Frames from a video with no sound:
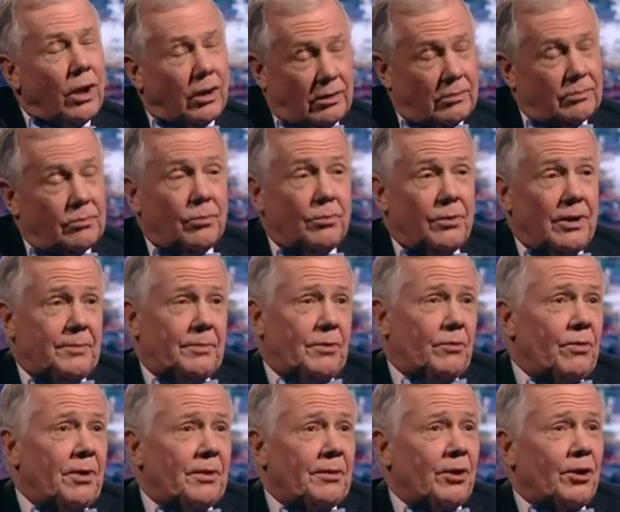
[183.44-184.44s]
Well,
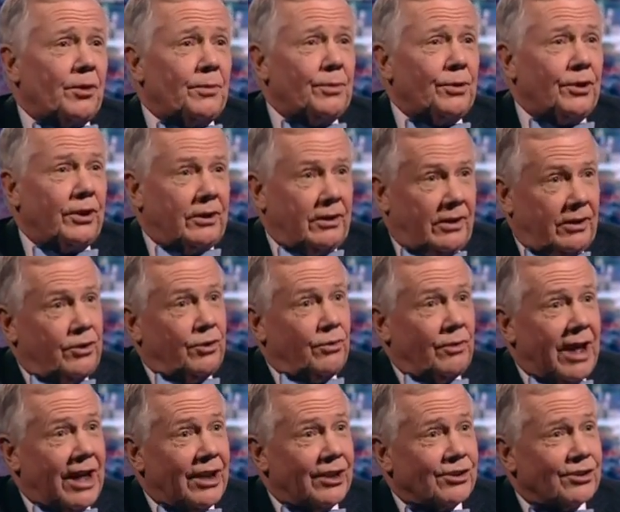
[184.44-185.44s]
wait a minute. Where am I going to put it?
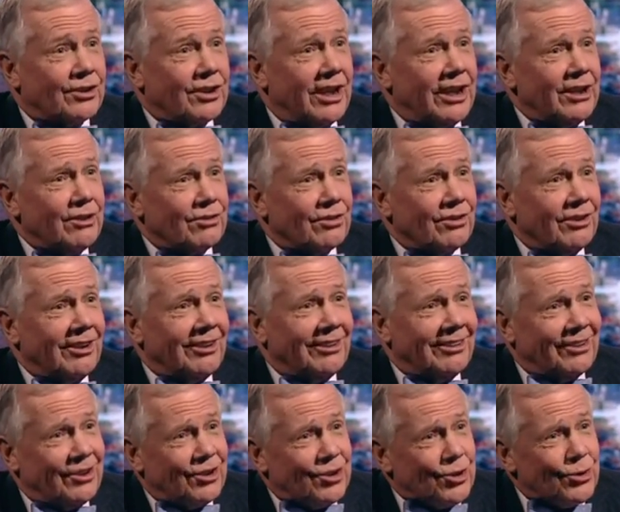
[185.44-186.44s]
In the United States?
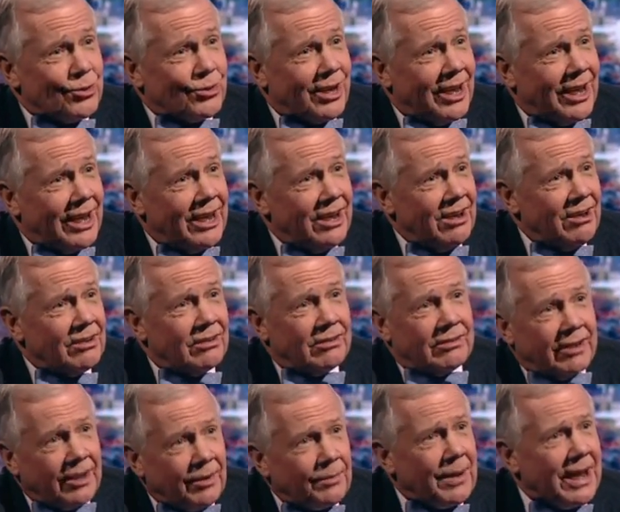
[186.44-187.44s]
The
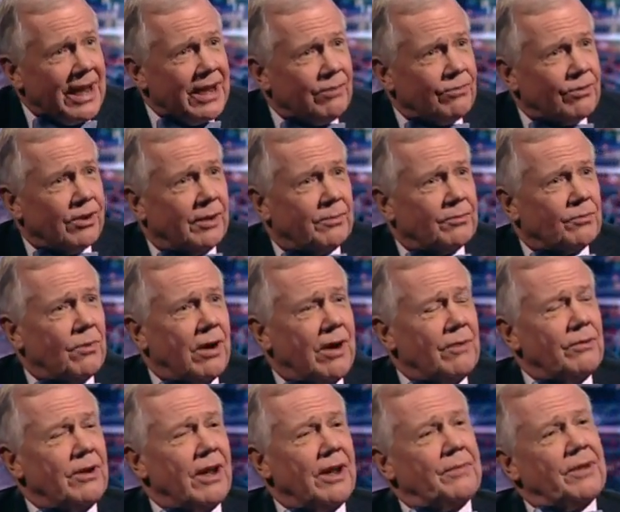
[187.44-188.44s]
UK? They're
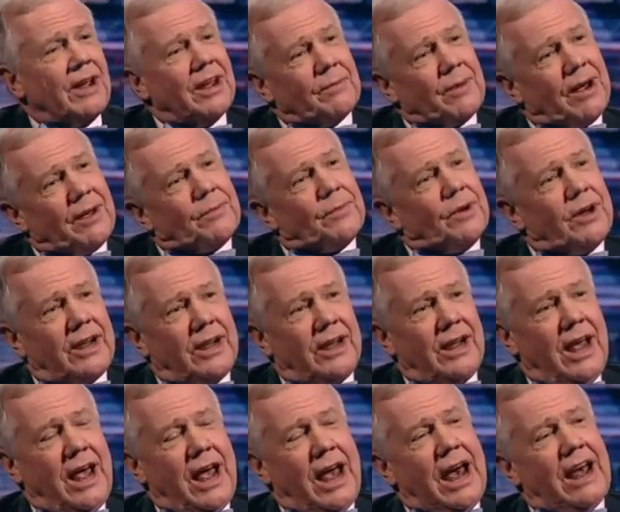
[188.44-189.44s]
bankrupt. Why would I take my
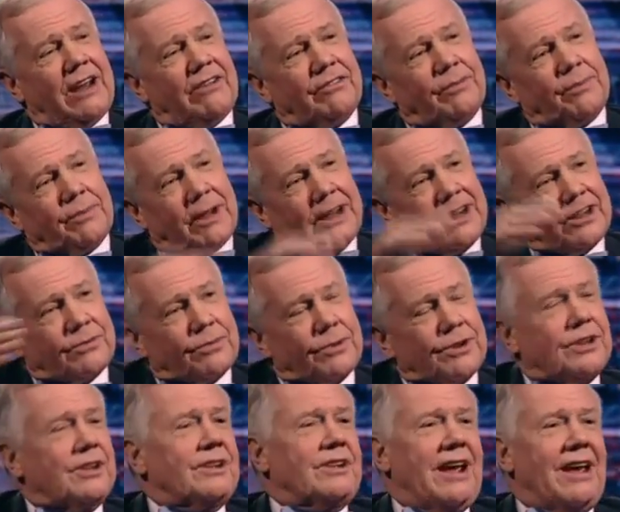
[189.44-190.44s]
money out of a
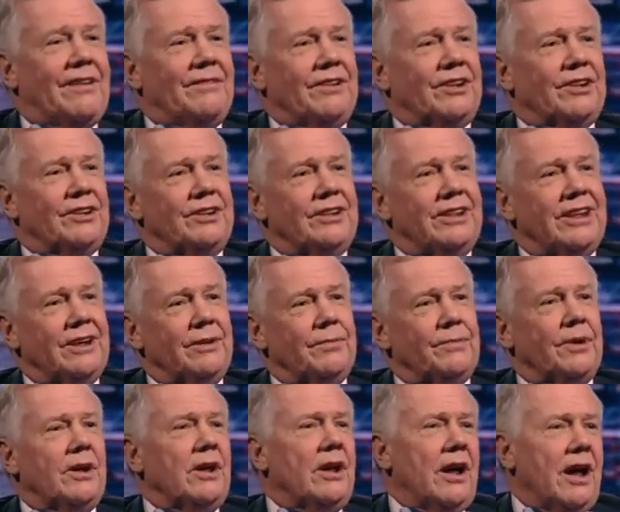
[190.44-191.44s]
place which is having a
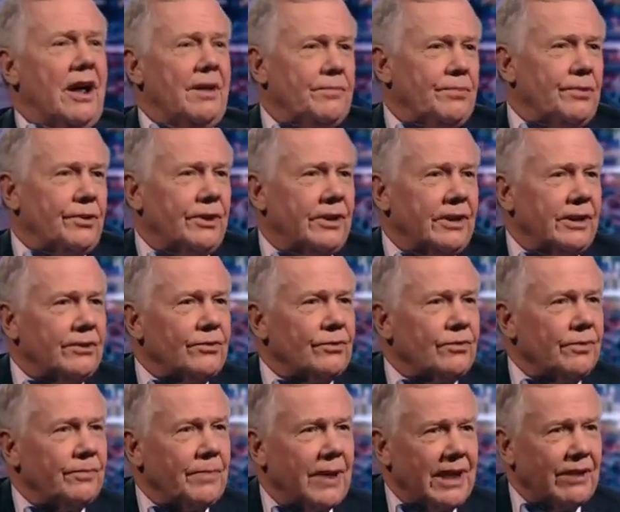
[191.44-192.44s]
dip and put it
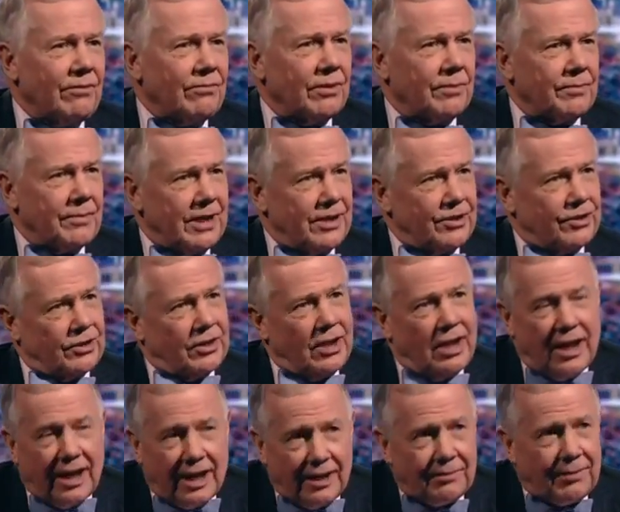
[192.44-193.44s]
into a bankrupt
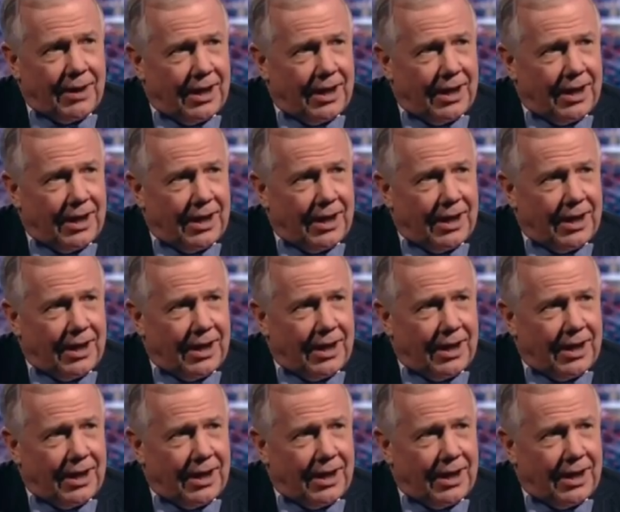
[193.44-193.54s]
nation?